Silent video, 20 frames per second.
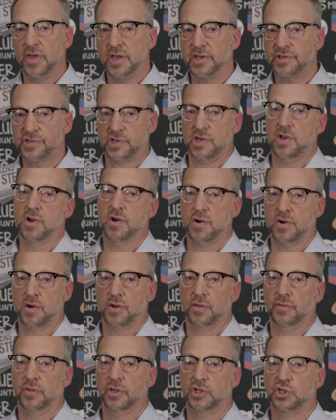This year,
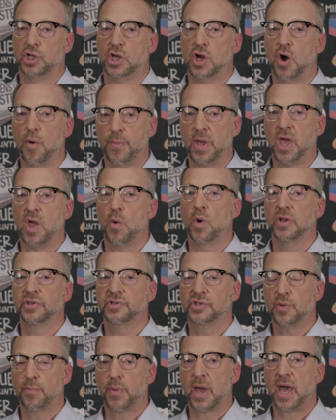the GOP
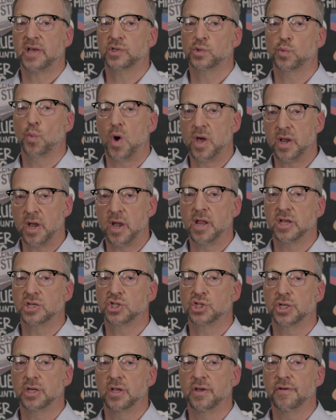wants to pass one
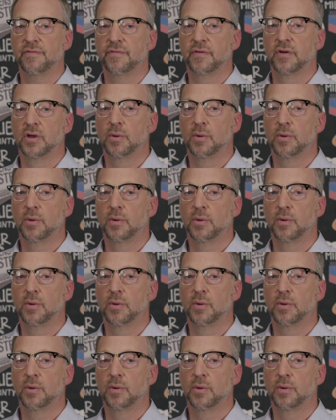initiative,